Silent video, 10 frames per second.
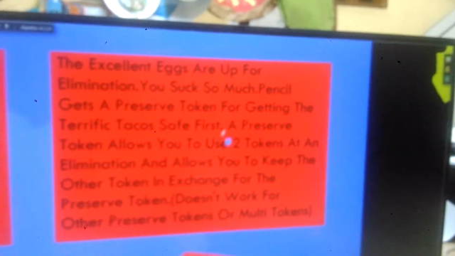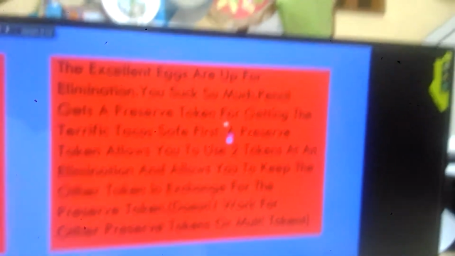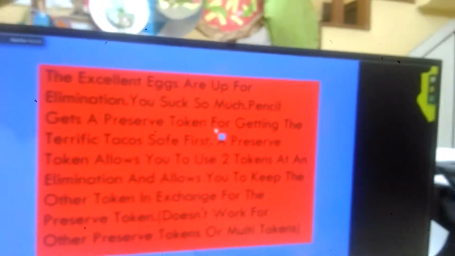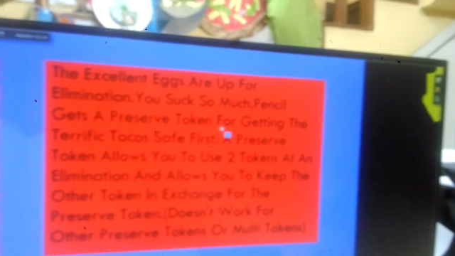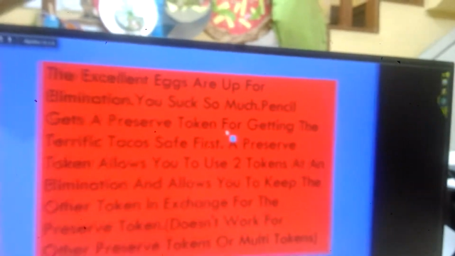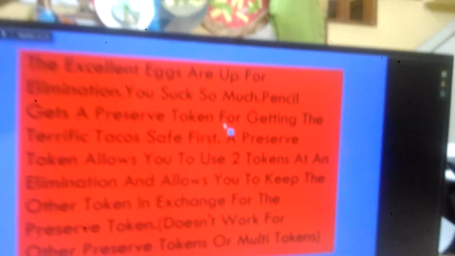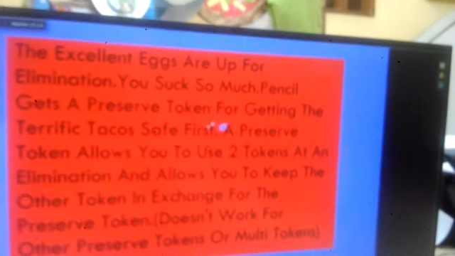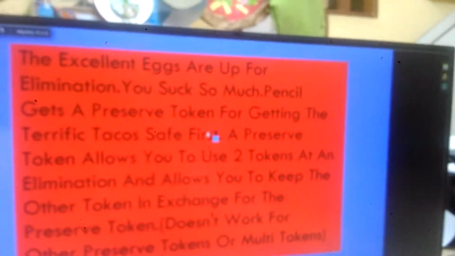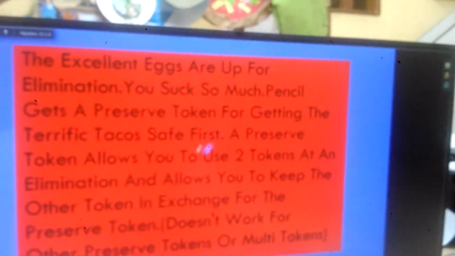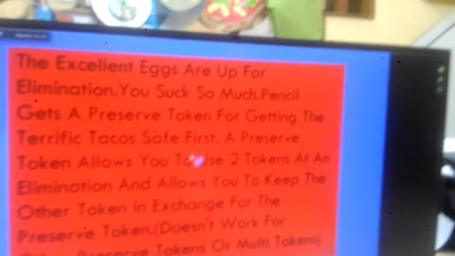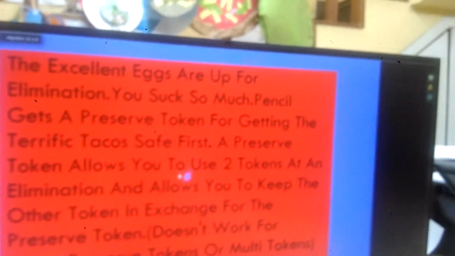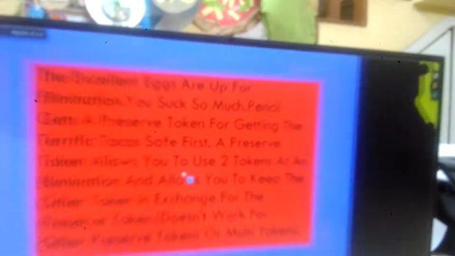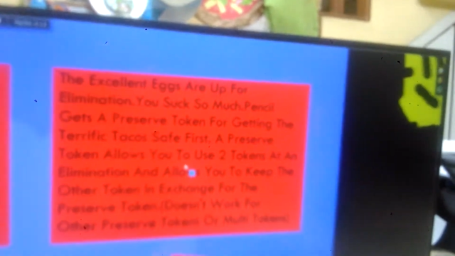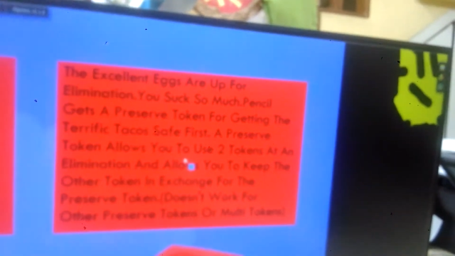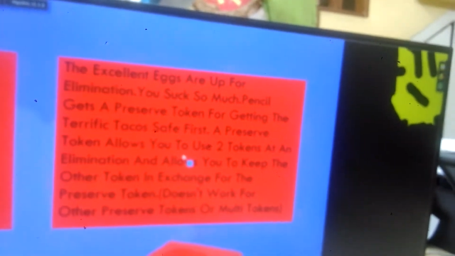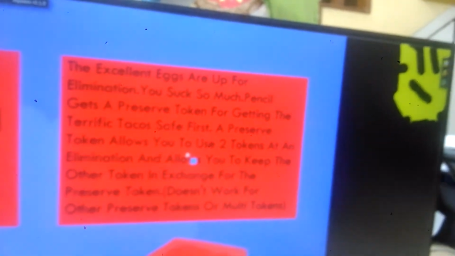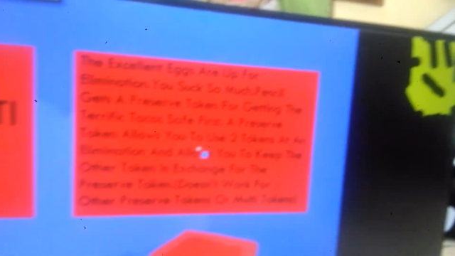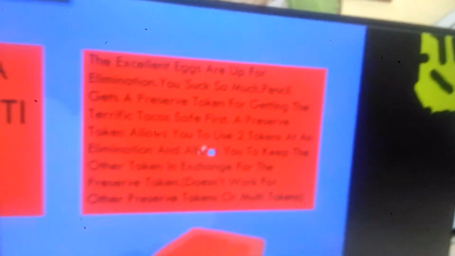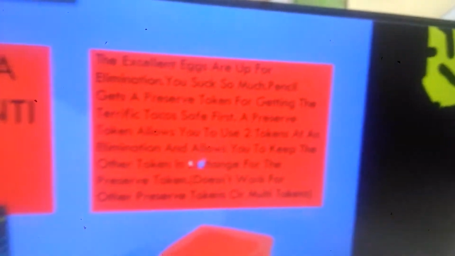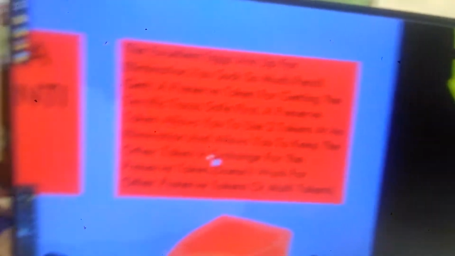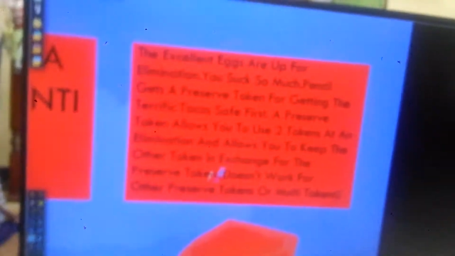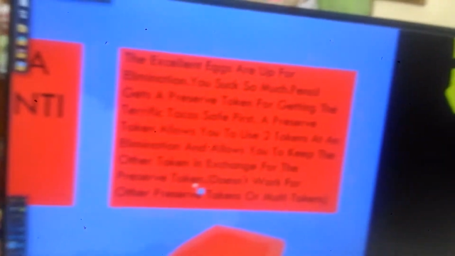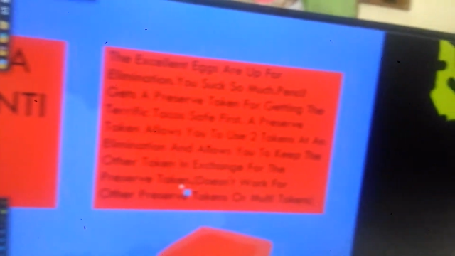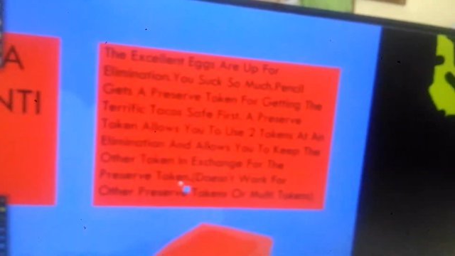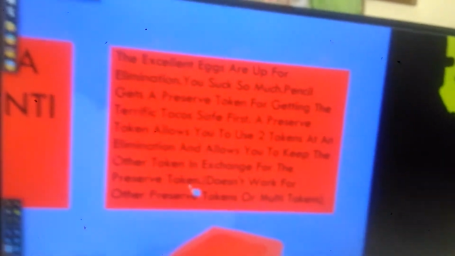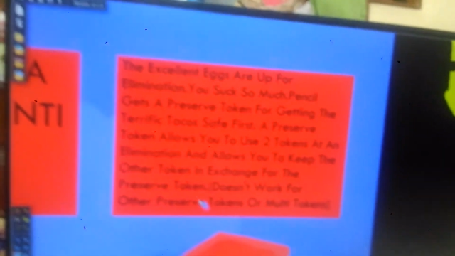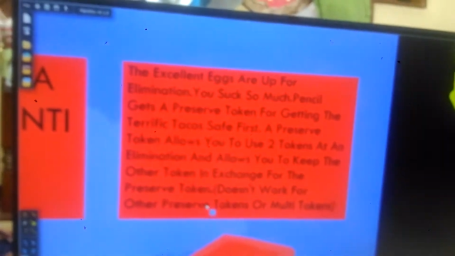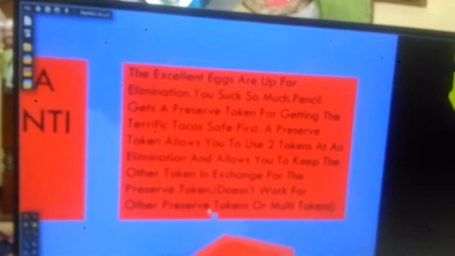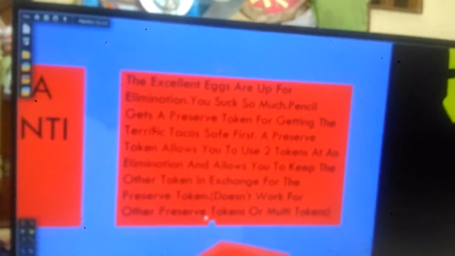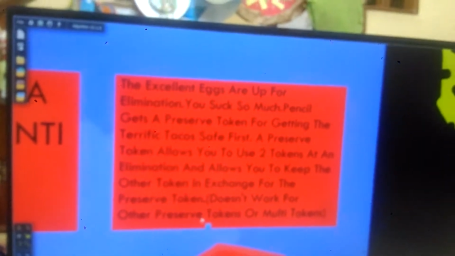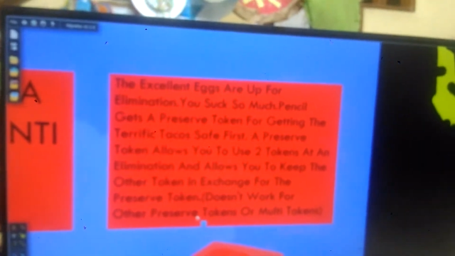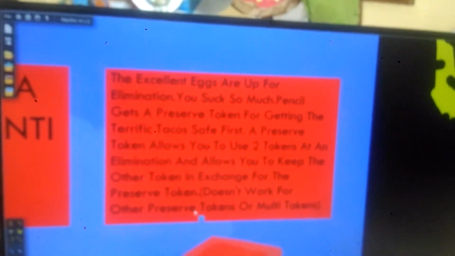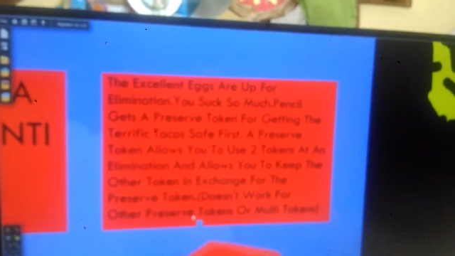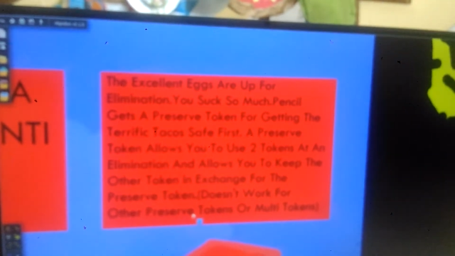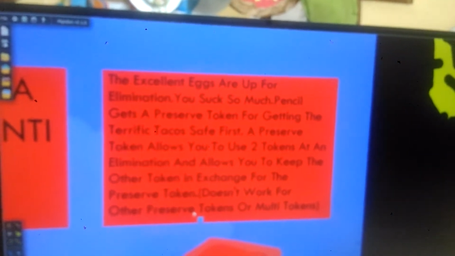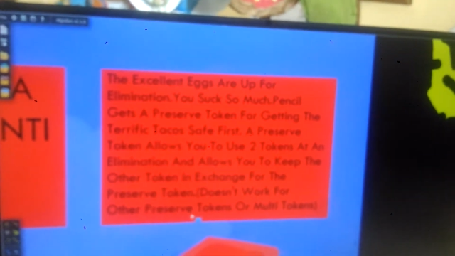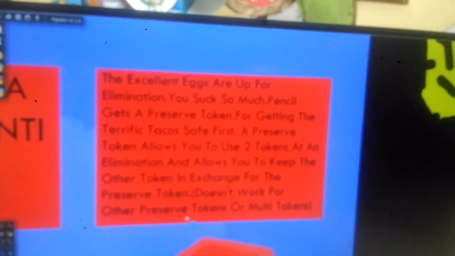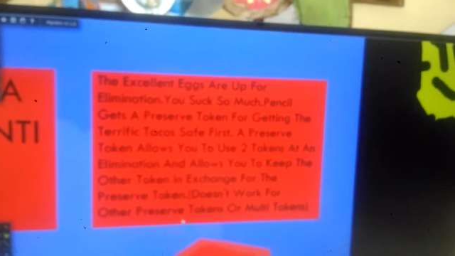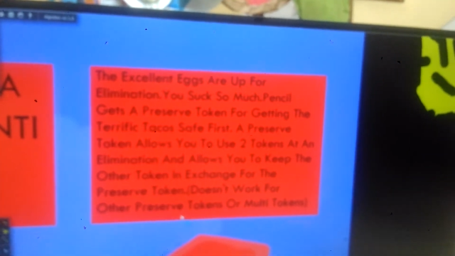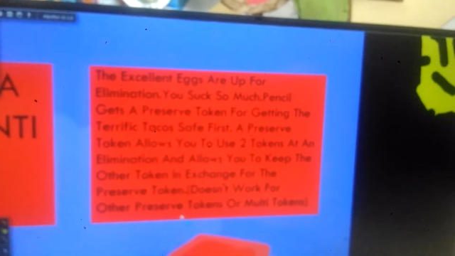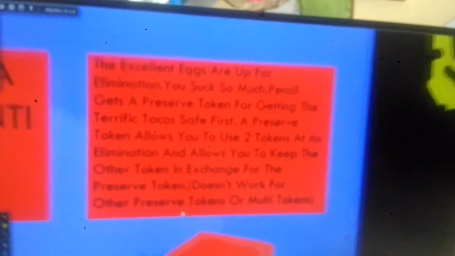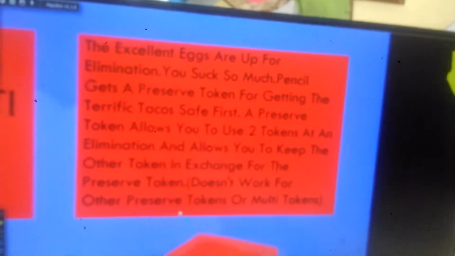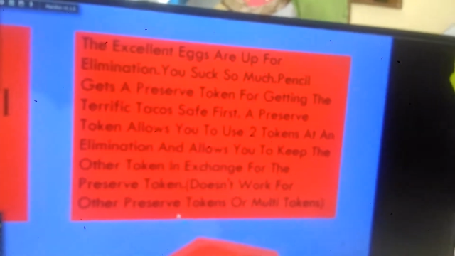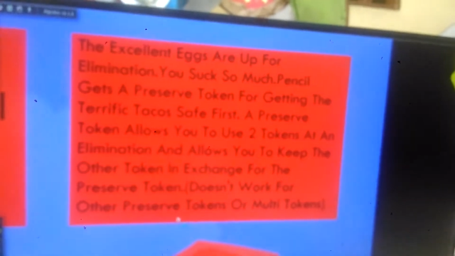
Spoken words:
Nobody's mouth can be seen.